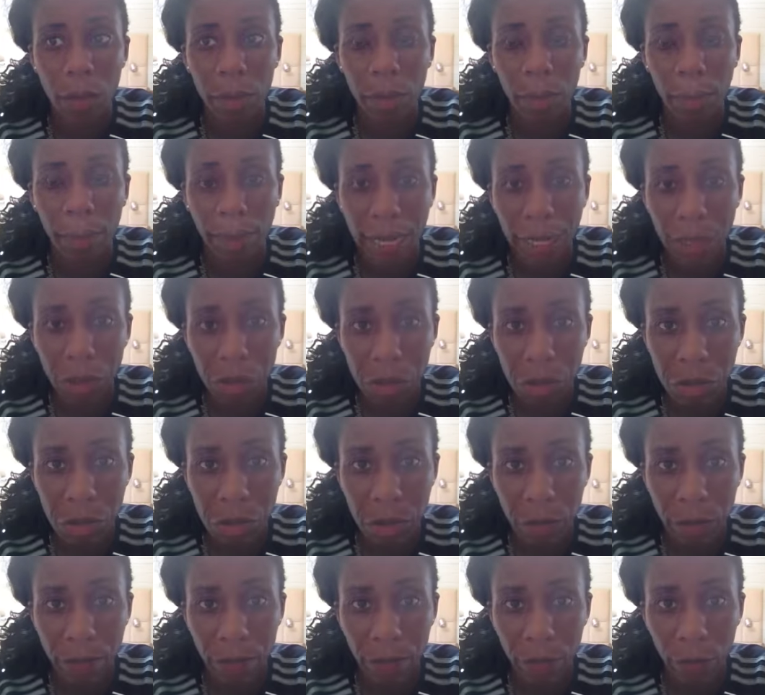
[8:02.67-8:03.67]
balance
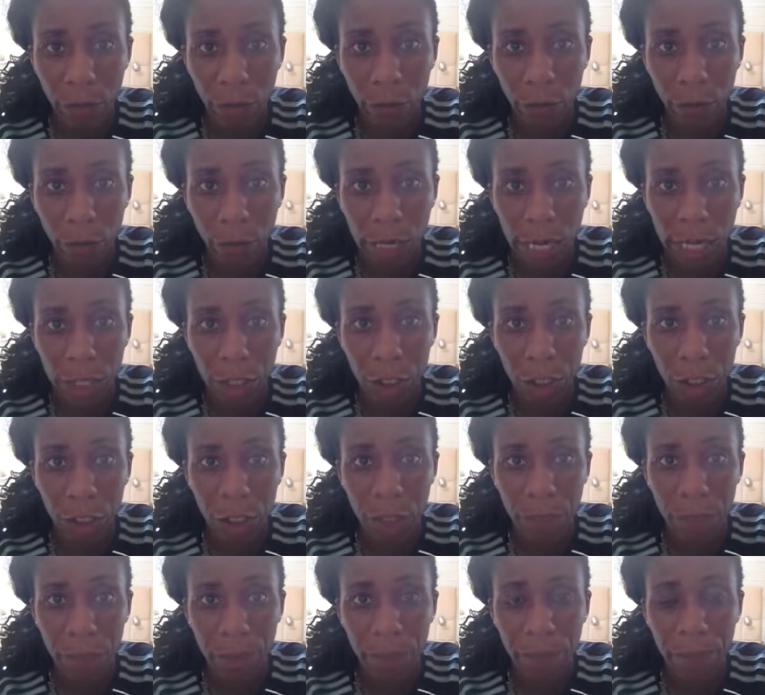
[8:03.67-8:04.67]
of the
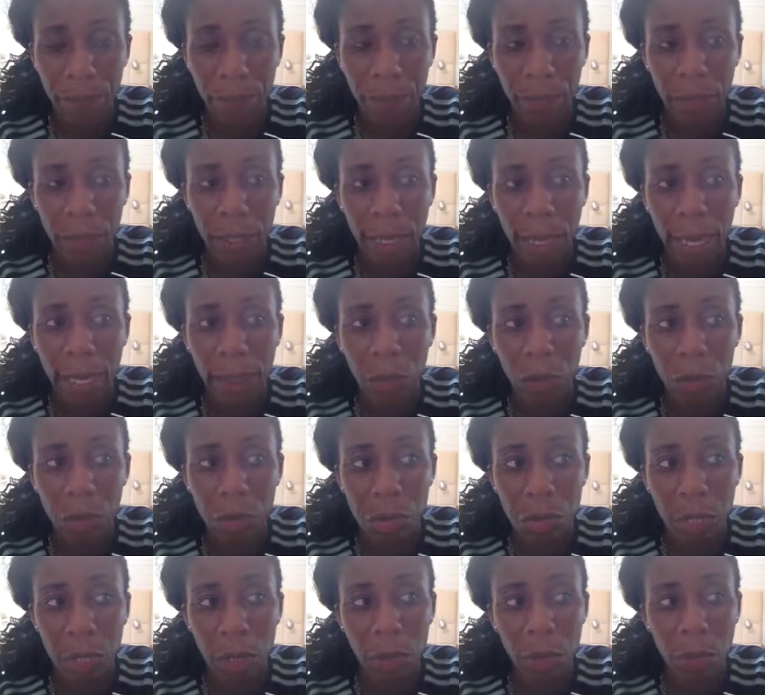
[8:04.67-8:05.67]
relationship, and
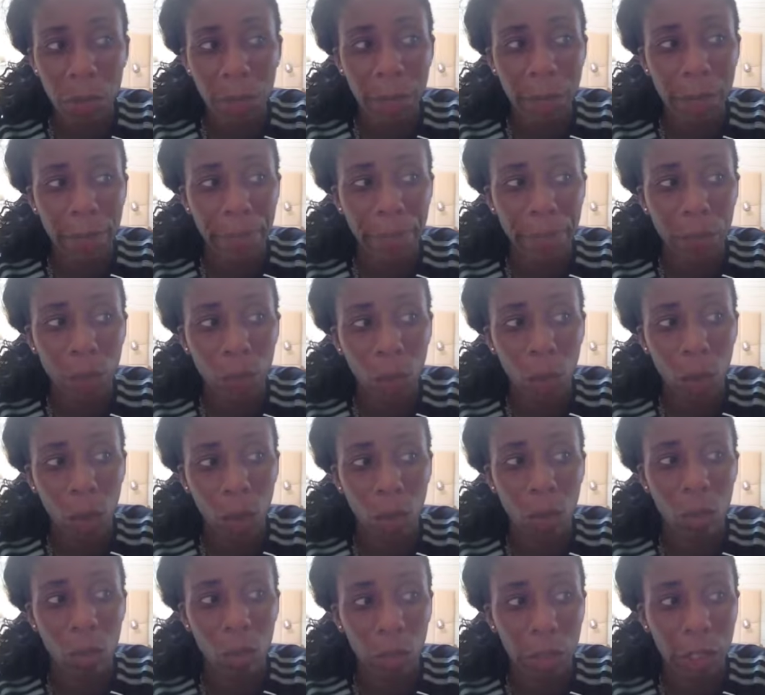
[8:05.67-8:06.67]
also
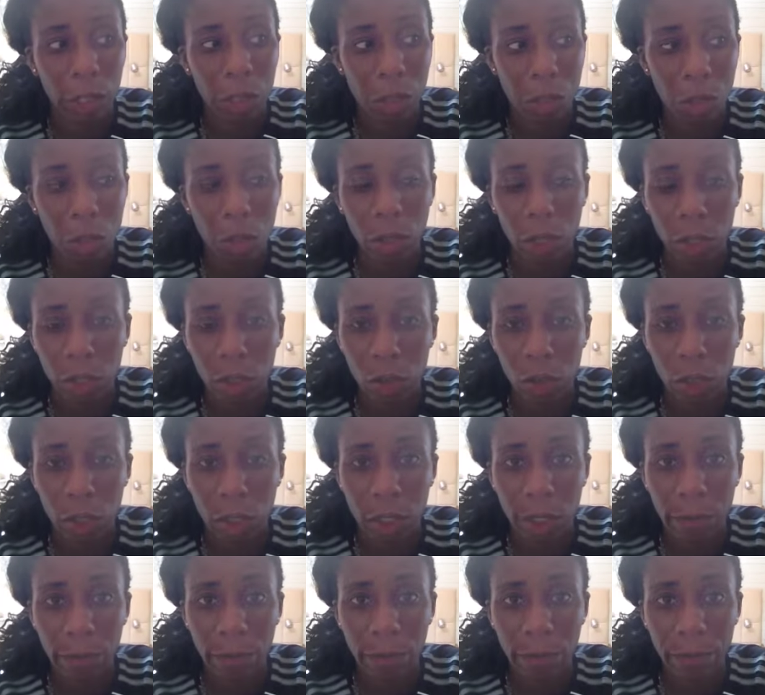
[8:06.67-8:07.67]
what it is you're looking to
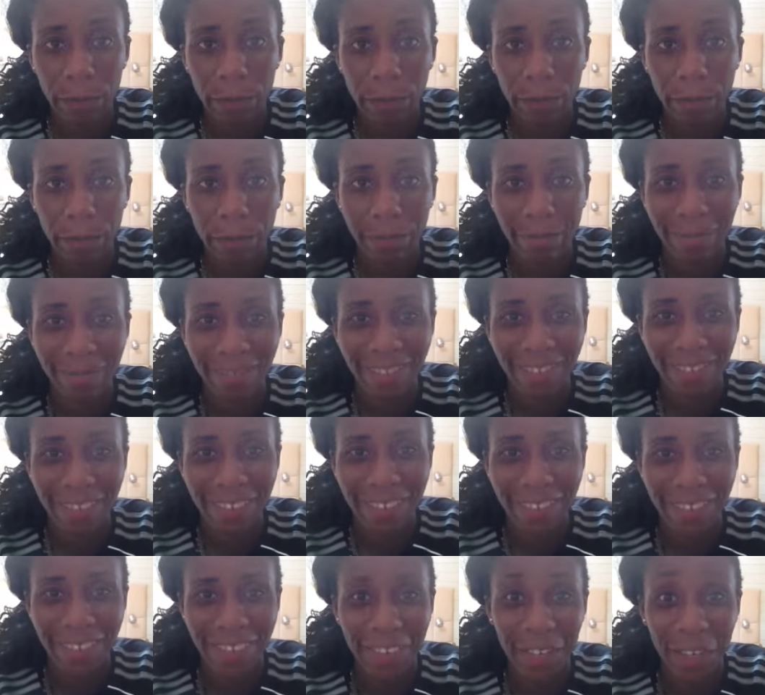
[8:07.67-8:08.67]
achieve.
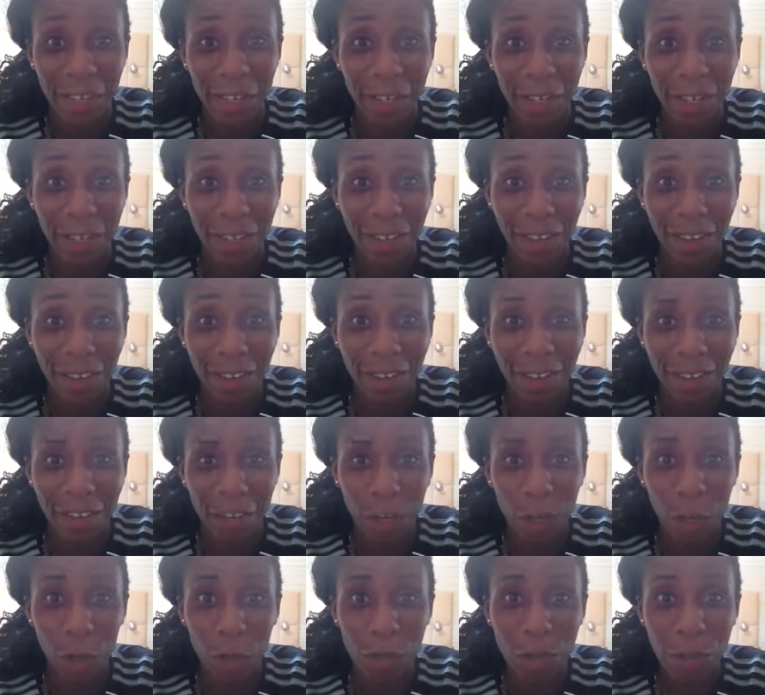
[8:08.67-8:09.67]
So,
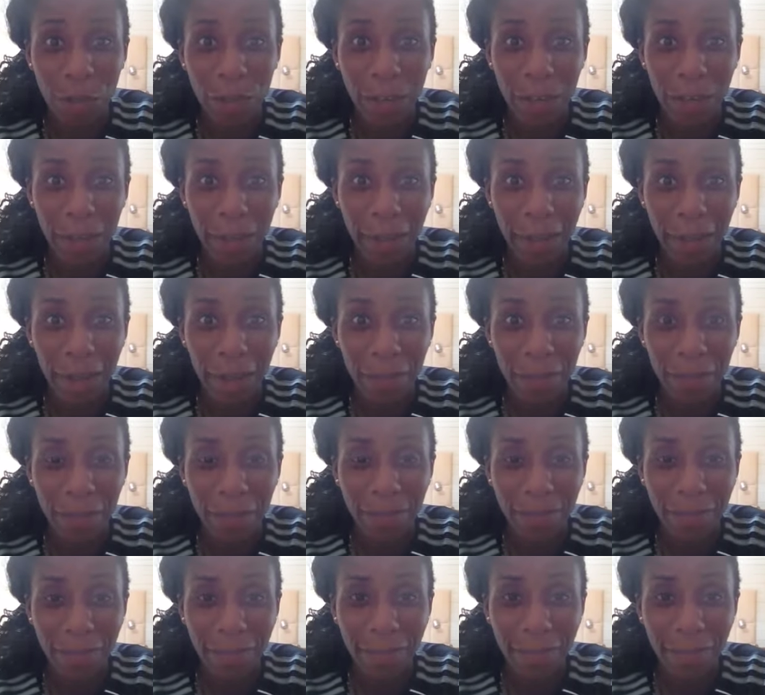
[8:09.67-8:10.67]
lots to think about.
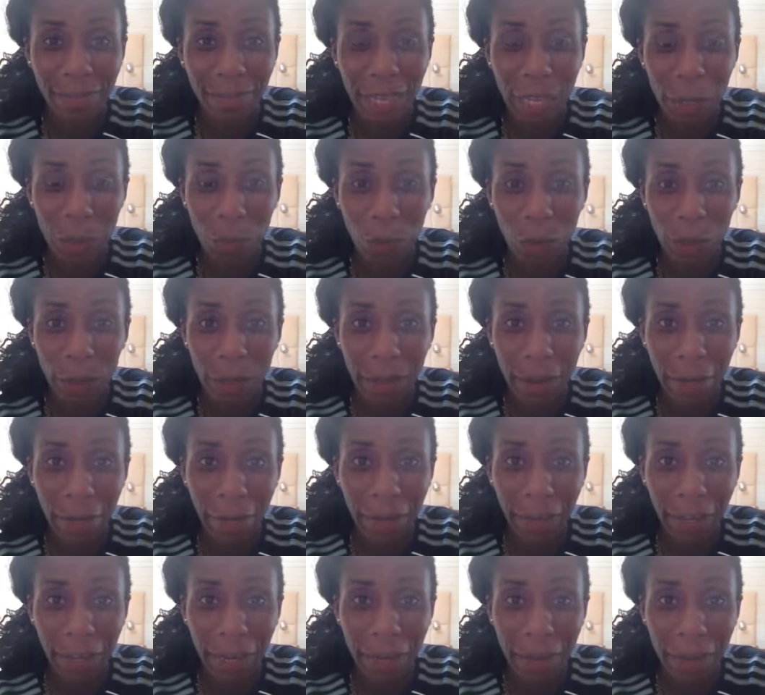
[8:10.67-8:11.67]
That's why we love the
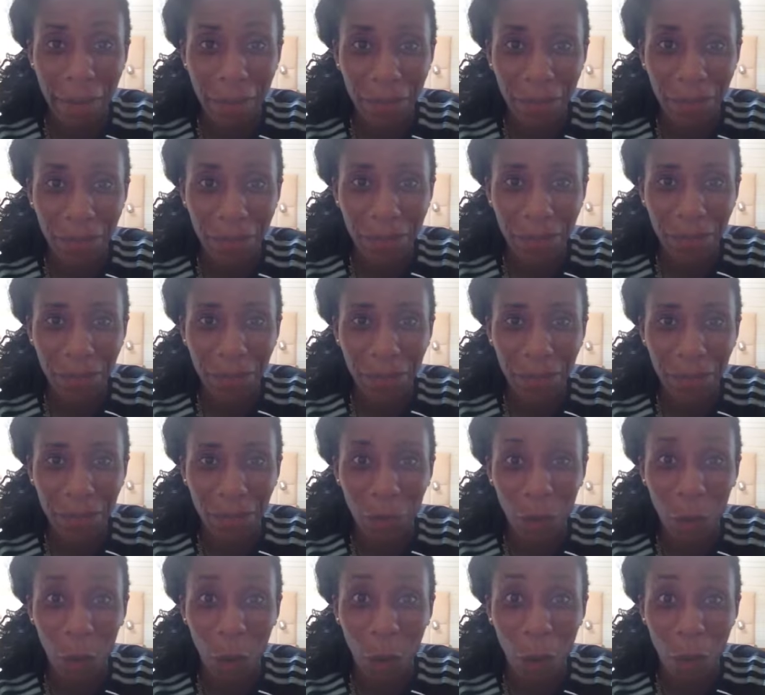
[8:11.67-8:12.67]
game,
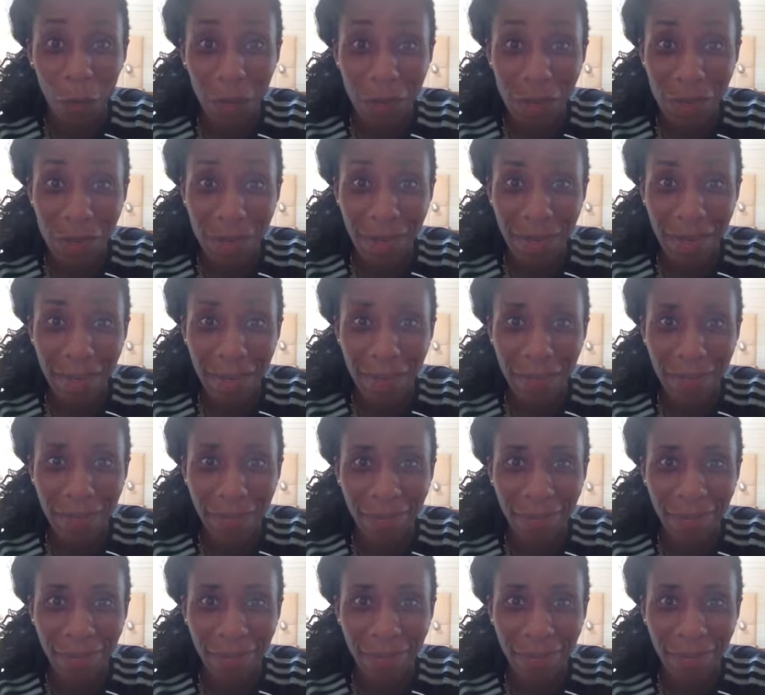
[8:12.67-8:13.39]
obviously.